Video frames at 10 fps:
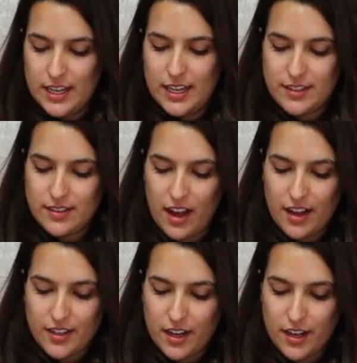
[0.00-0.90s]
It's
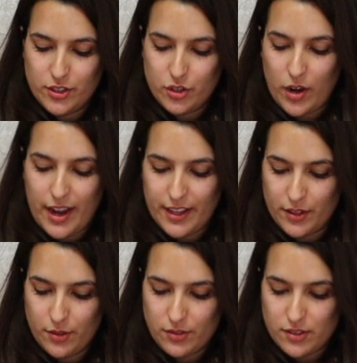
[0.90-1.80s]
not dry and
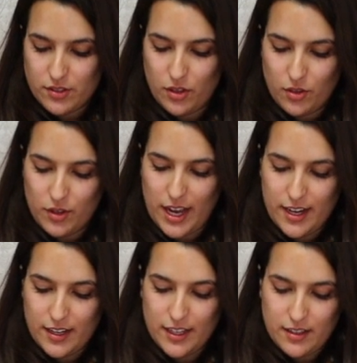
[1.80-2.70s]
loose, so you
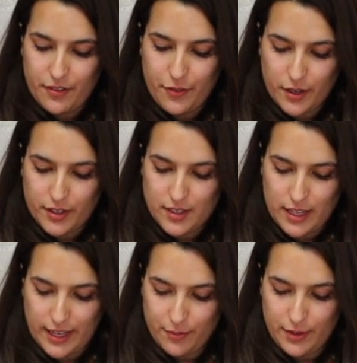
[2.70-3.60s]
kind of need the fork to
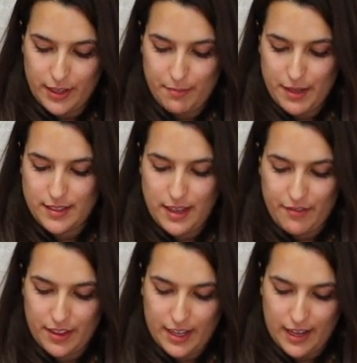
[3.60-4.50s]
like really mix
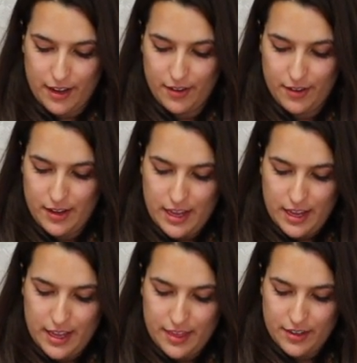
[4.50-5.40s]
everything out
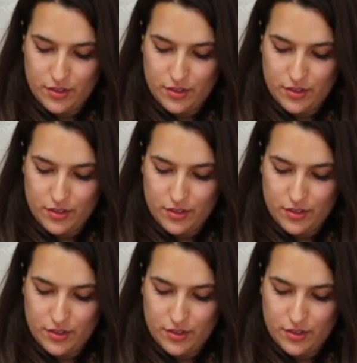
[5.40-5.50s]
in there